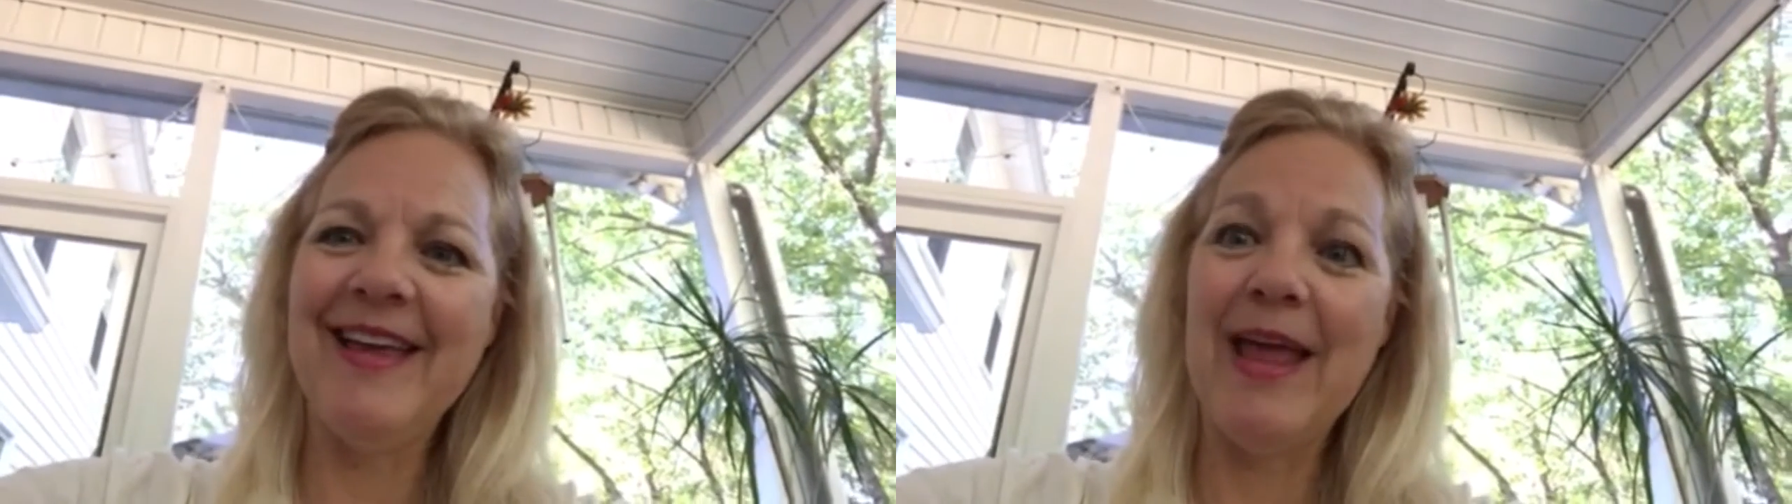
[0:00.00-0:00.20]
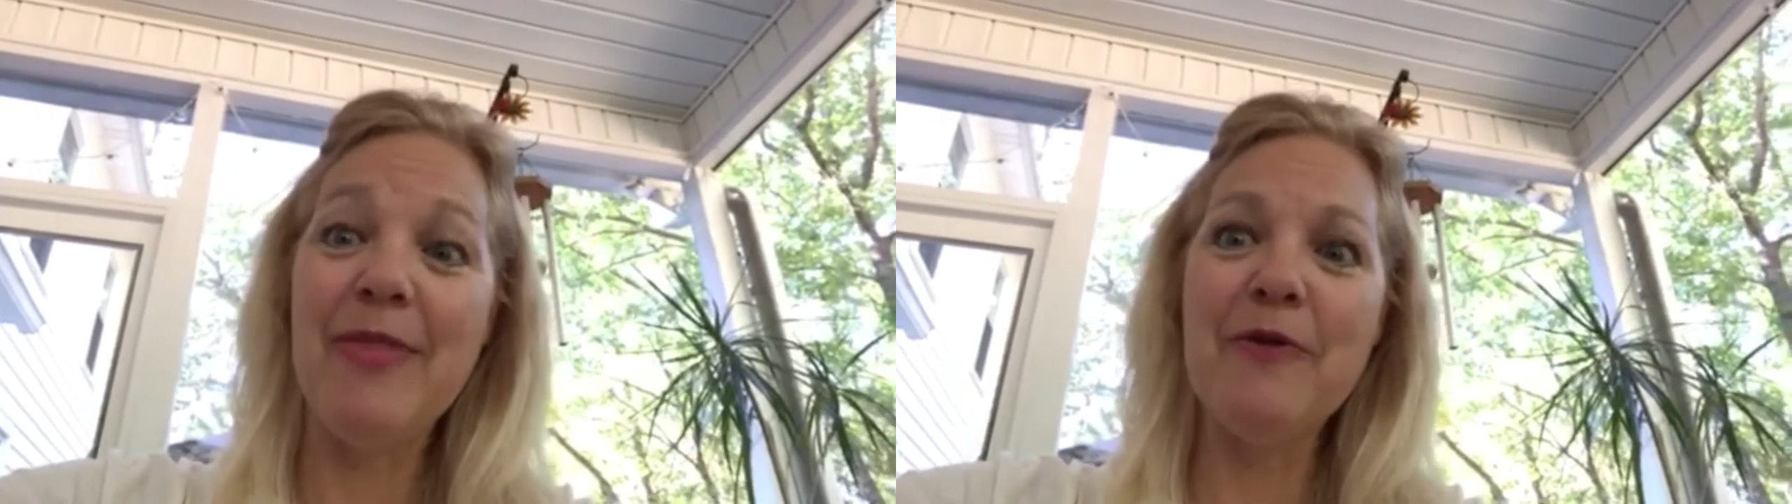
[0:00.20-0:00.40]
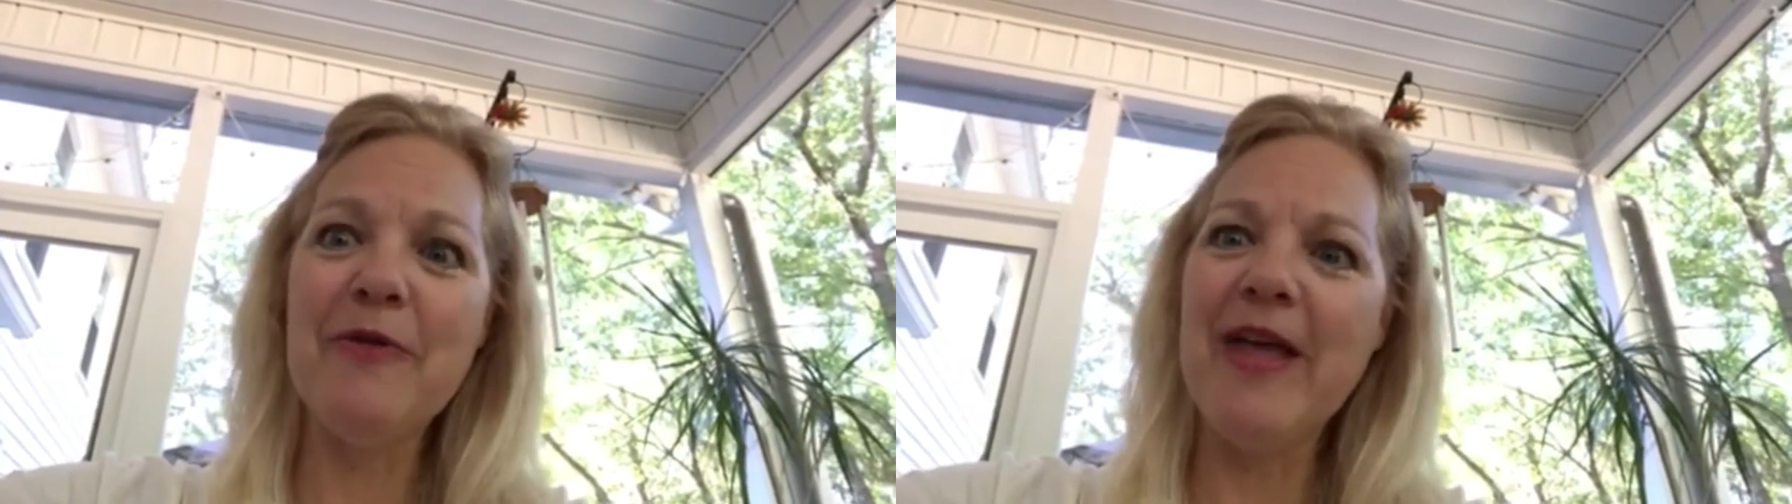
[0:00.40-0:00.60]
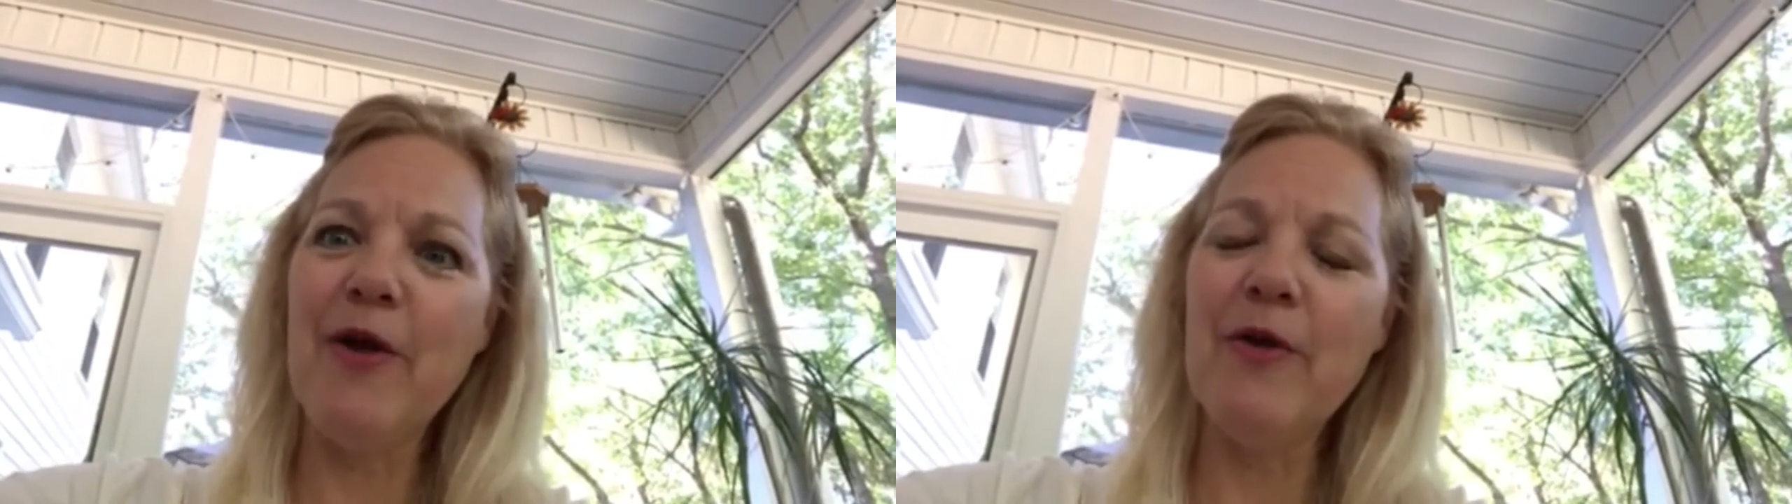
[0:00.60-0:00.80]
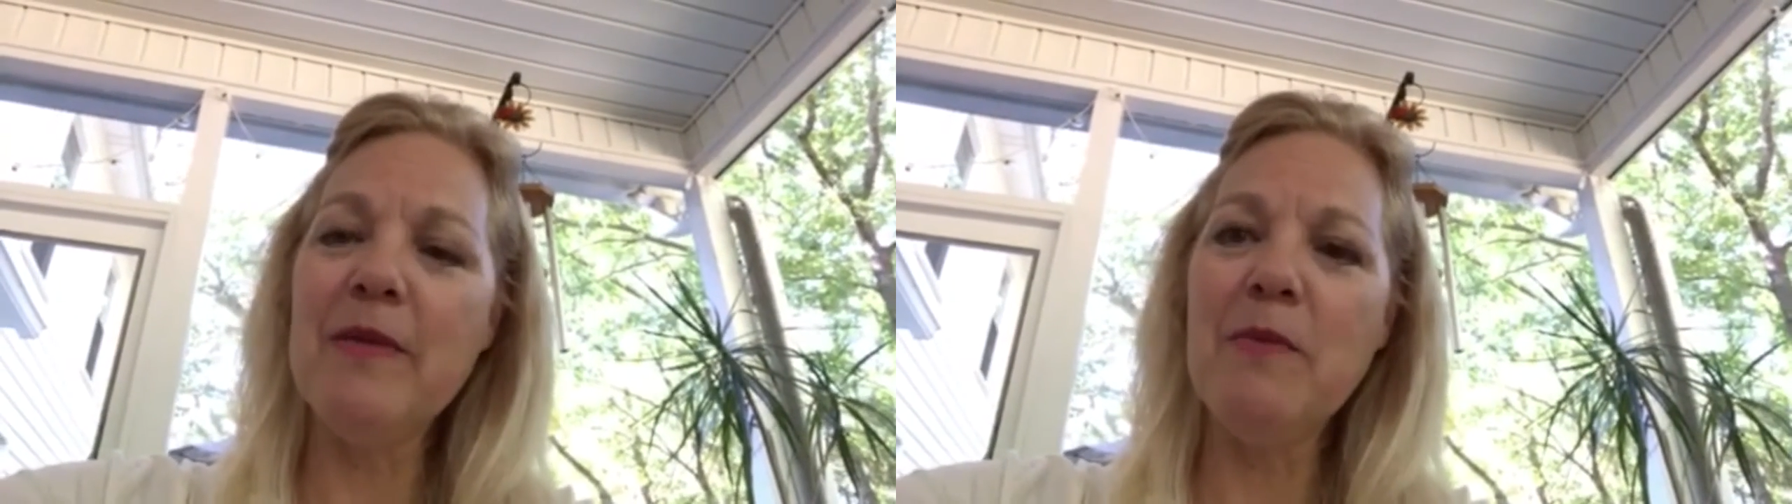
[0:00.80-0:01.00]
and they're
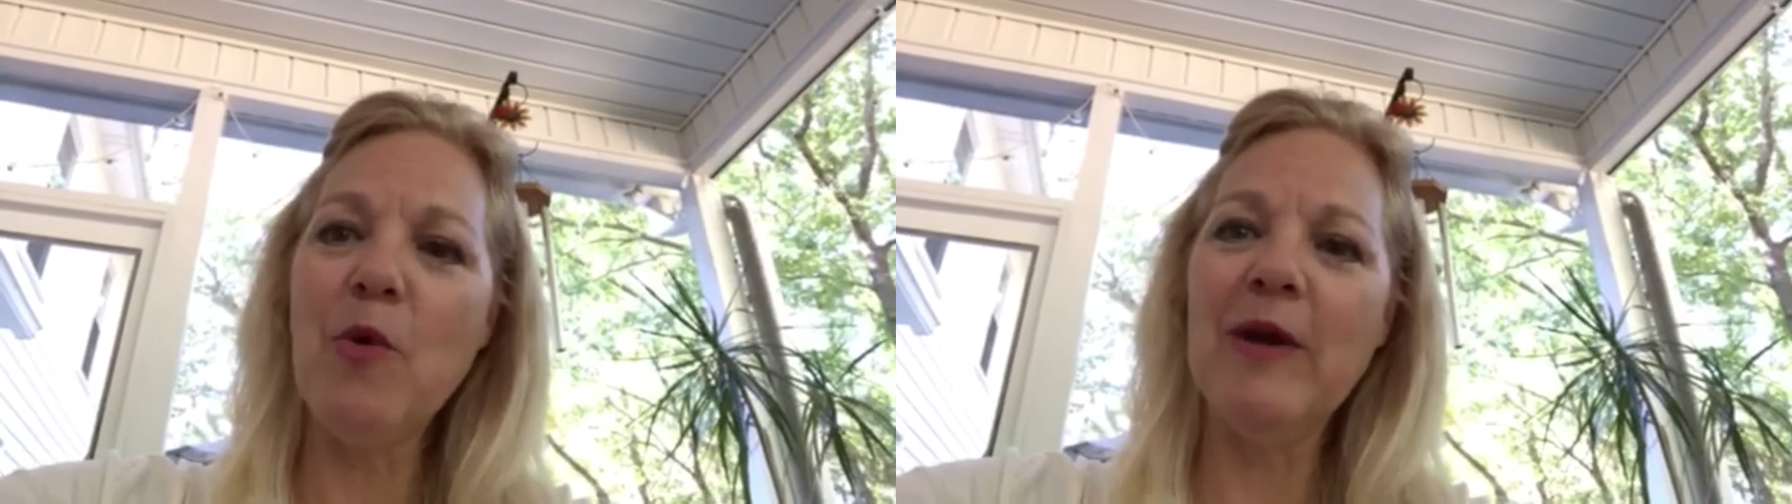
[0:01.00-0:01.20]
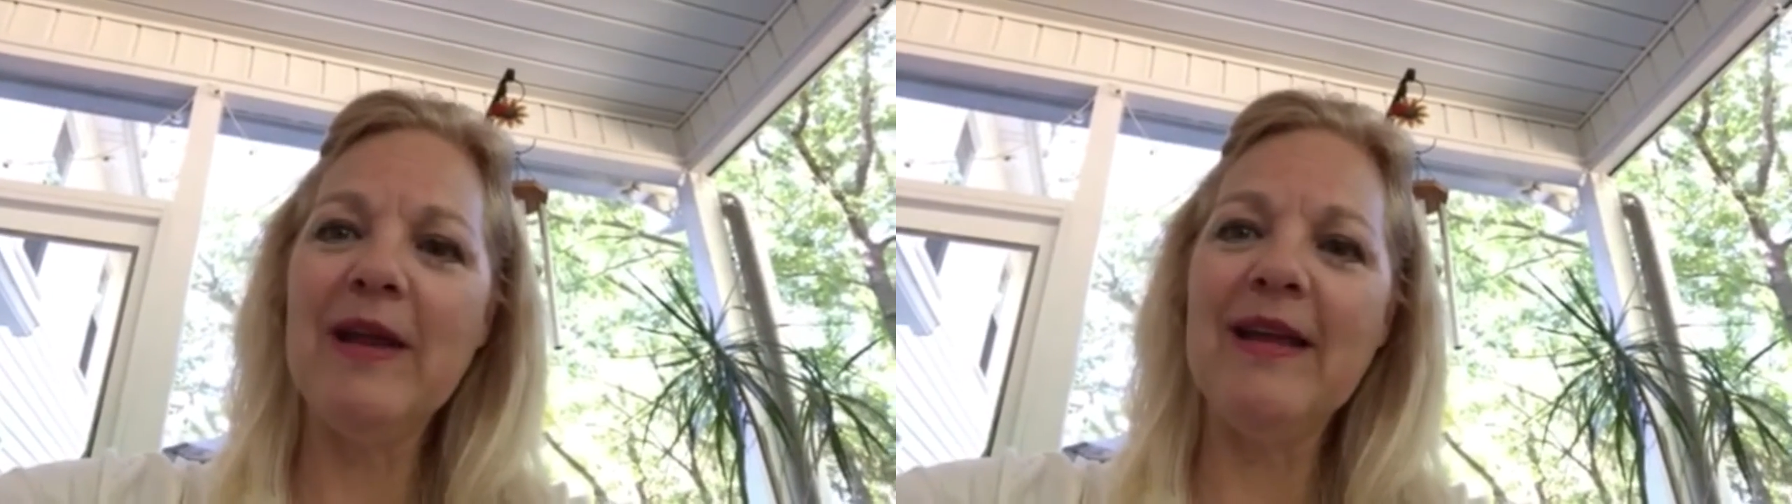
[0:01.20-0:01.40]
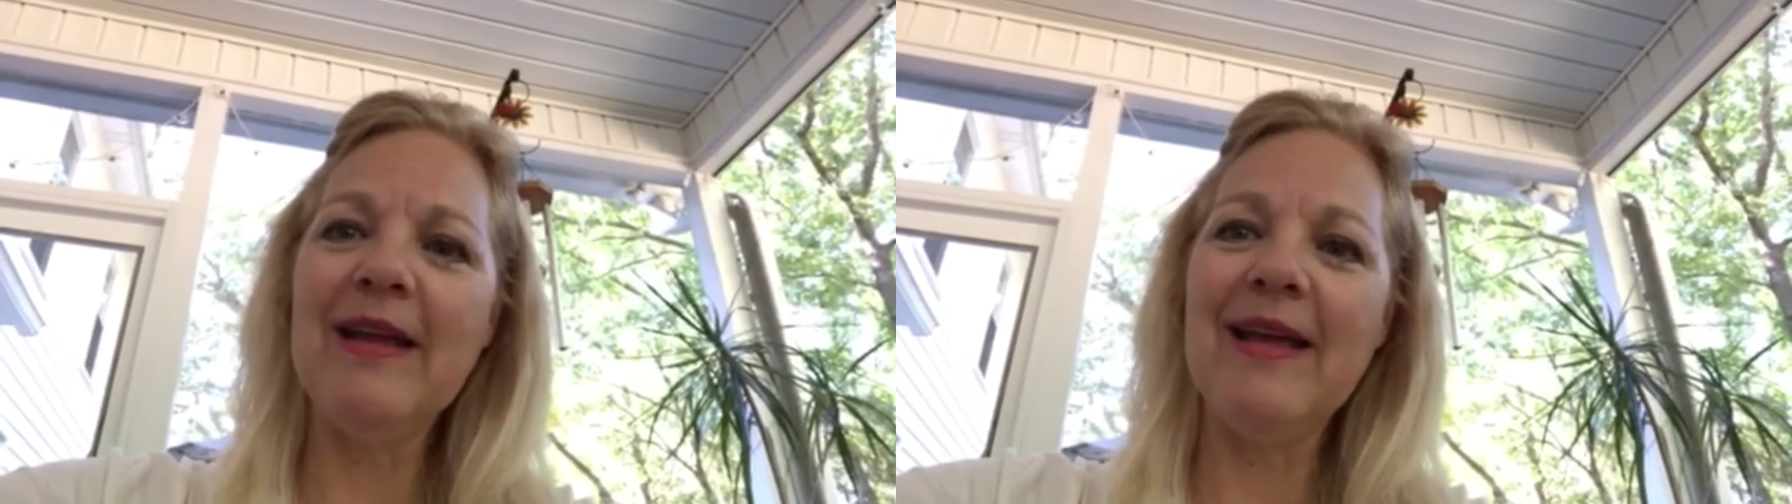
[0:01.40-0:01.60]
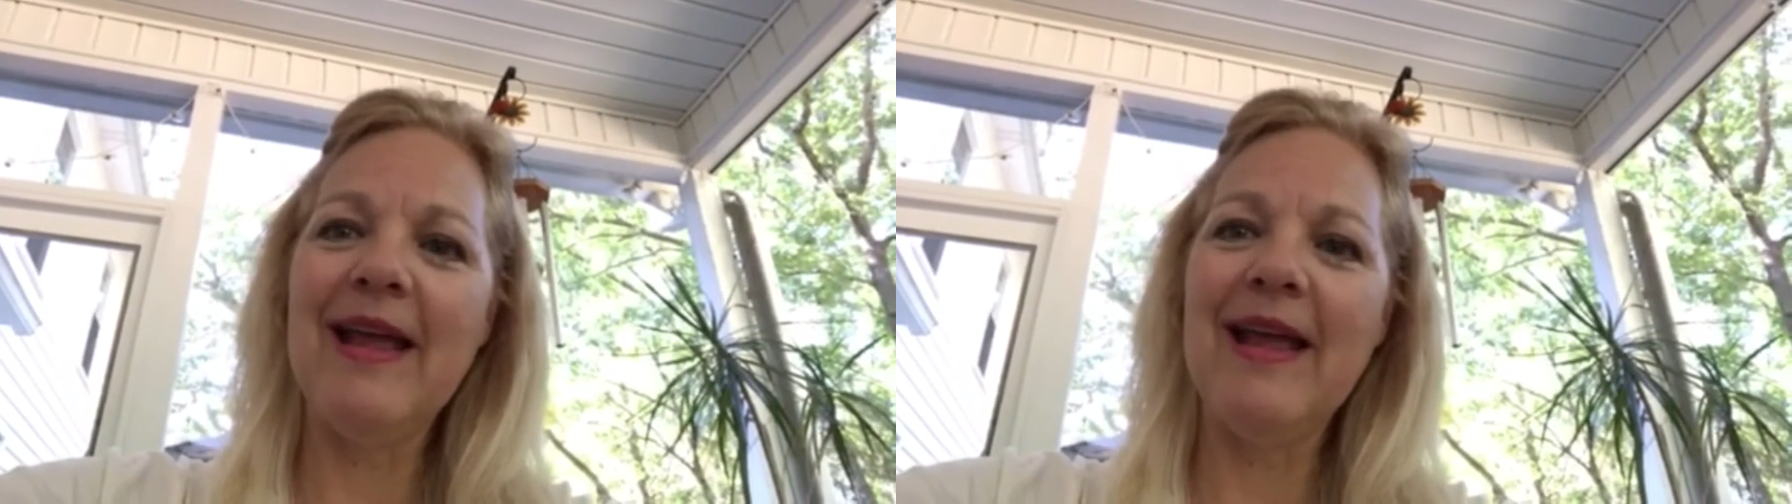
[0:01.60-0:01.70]
there in the morning